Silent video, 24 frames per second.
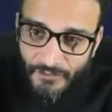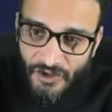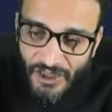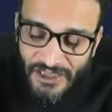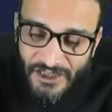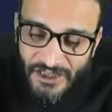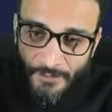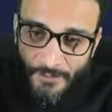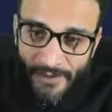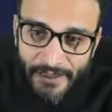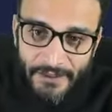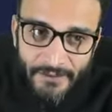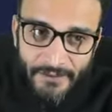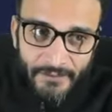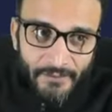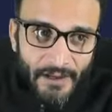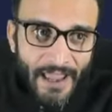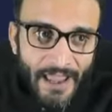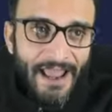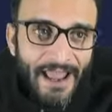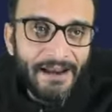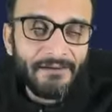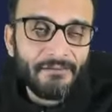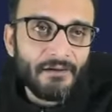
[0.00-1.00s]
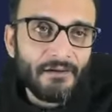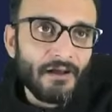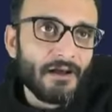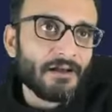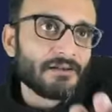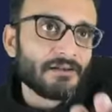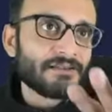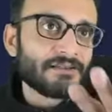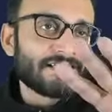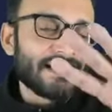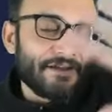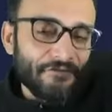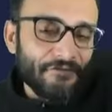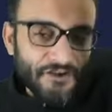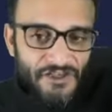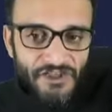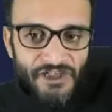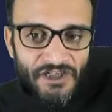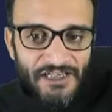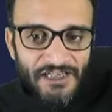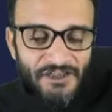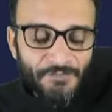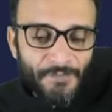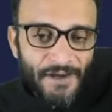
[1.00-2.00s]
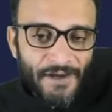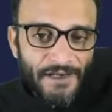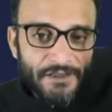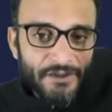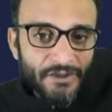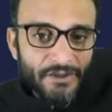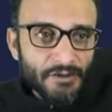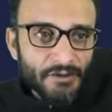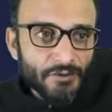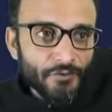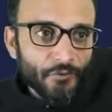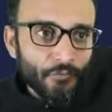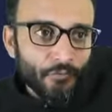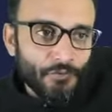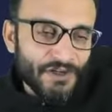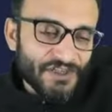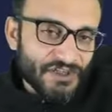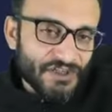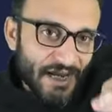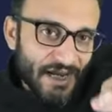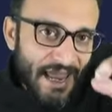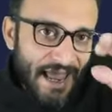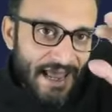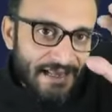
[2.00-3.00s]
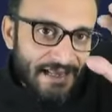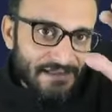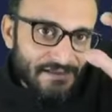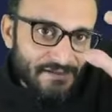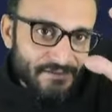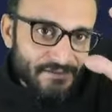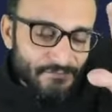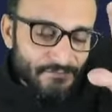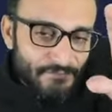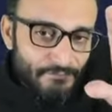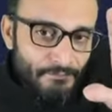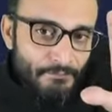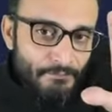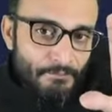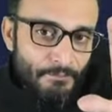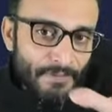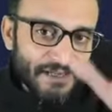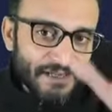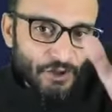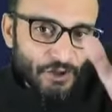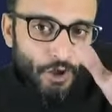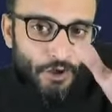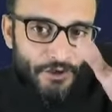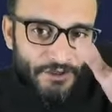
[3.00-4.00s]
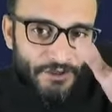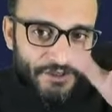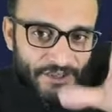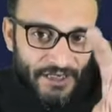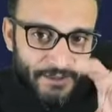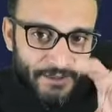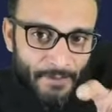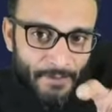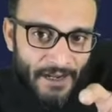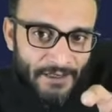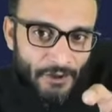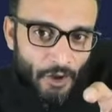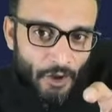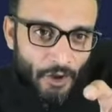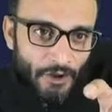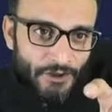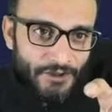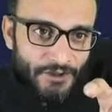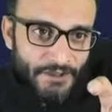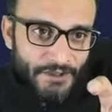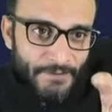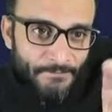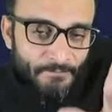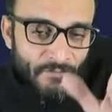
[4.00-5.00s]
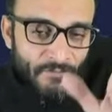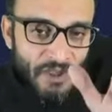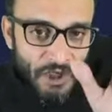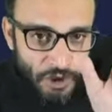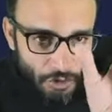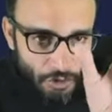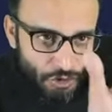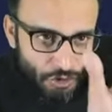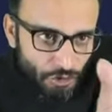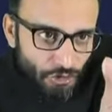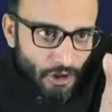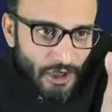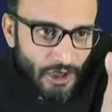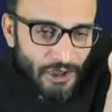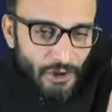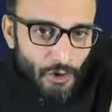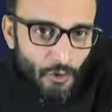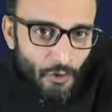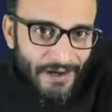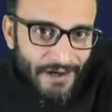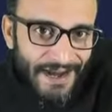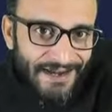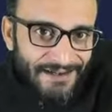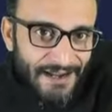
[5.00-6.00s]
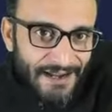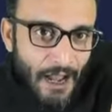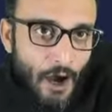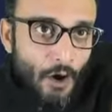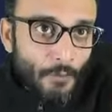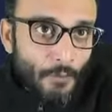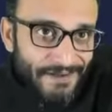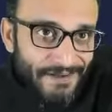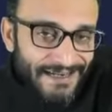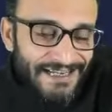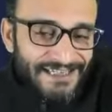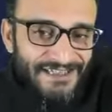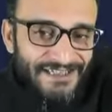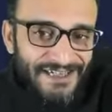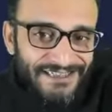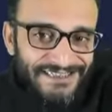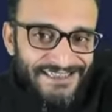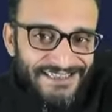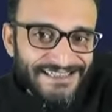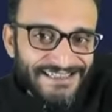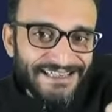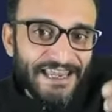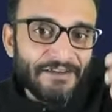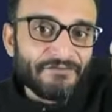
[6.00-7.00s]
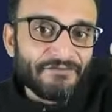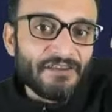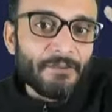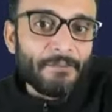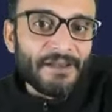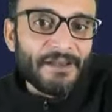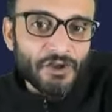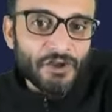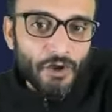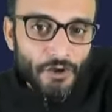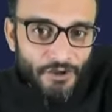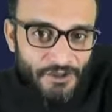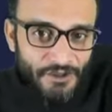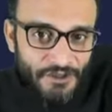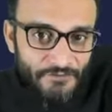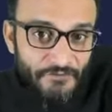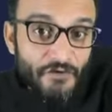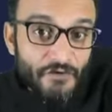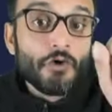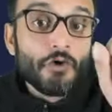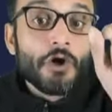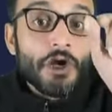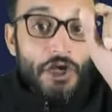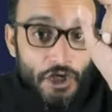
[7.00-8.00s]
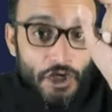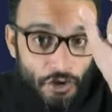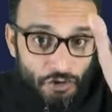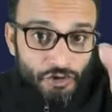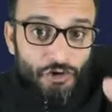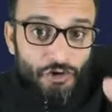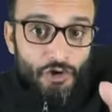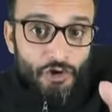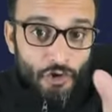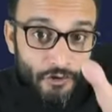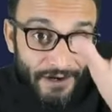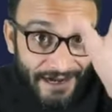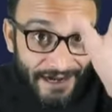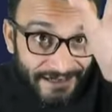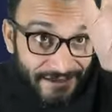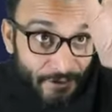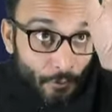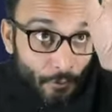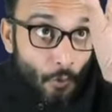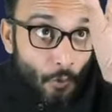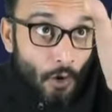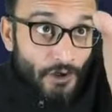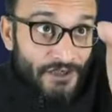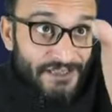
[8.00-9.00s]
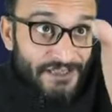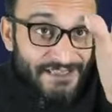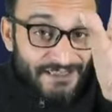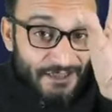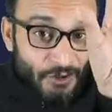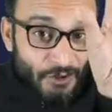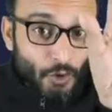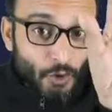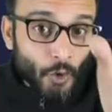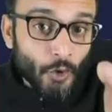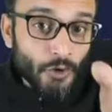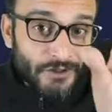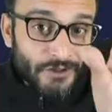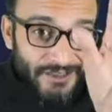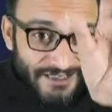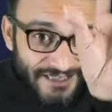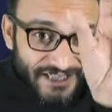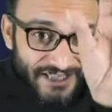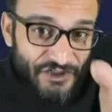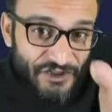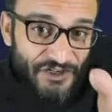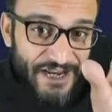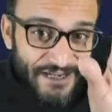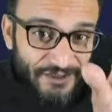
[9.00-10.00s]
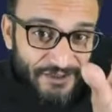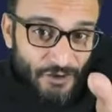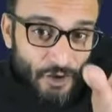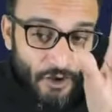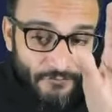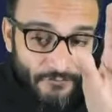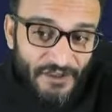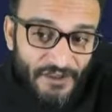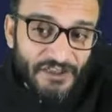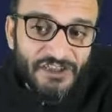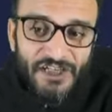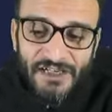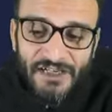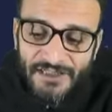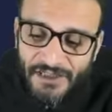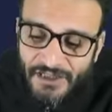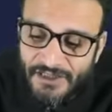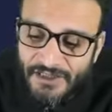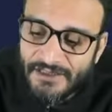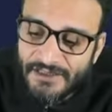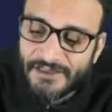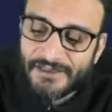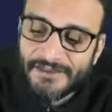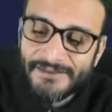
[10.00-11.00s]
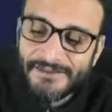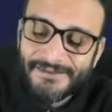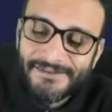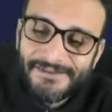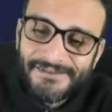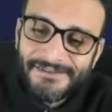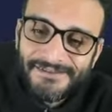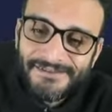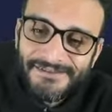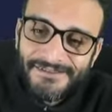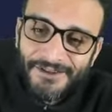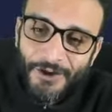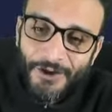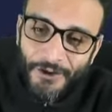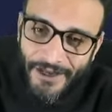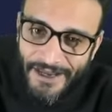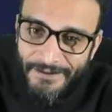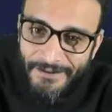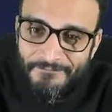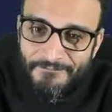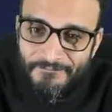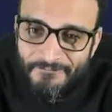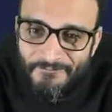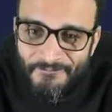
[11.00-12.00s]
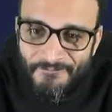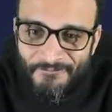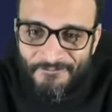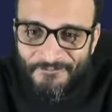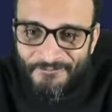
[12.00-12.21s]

judgment and a seven judge bench which has majority and minority, you should not look at how many judges gave the majority view. You should look at the what is the total strength of the judges. Okay.